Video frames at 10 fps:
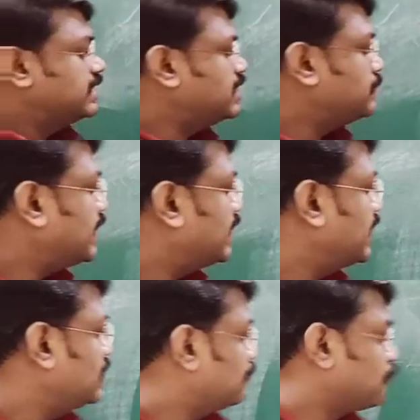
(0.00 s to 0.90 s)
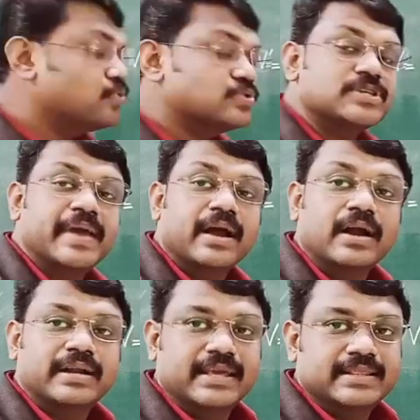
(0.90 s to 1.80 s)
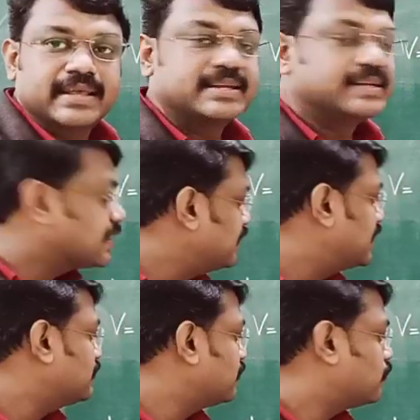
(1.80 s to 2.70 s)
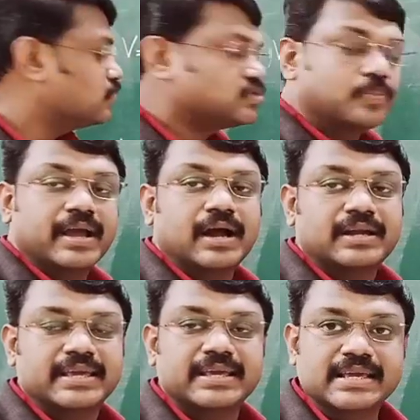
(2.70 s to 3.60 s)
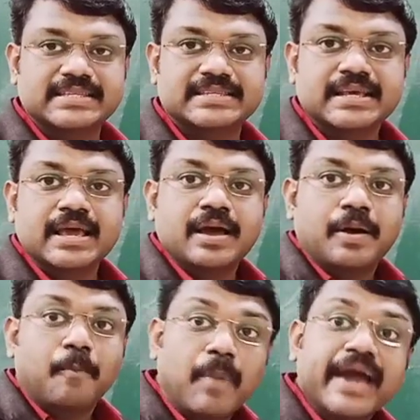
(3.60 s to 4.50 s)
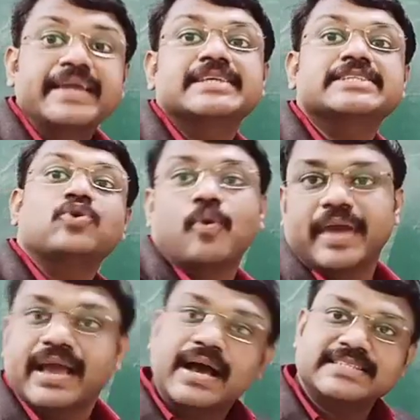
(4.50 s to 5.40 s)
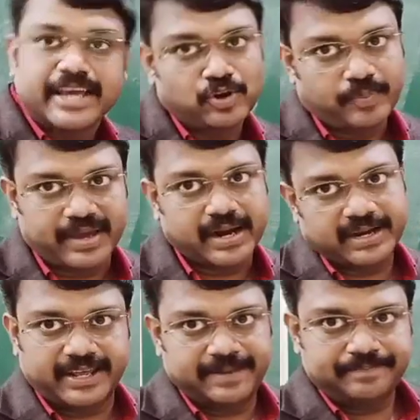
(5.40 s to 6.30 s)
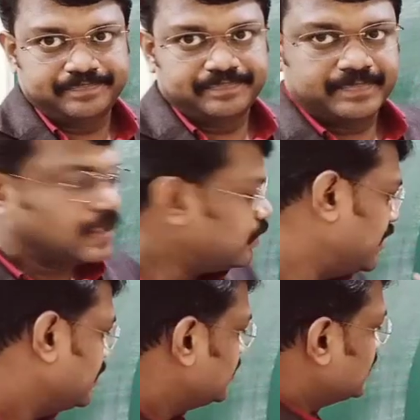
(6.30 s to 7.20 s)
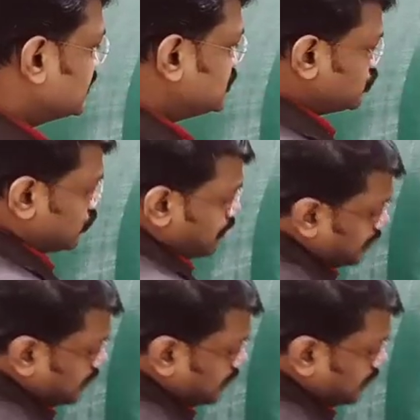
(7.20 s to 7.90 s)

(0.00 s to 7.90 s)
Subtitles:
d by dt of cos omega t, that is derivative of cos omega t is minus omega sin omega t. Okay. So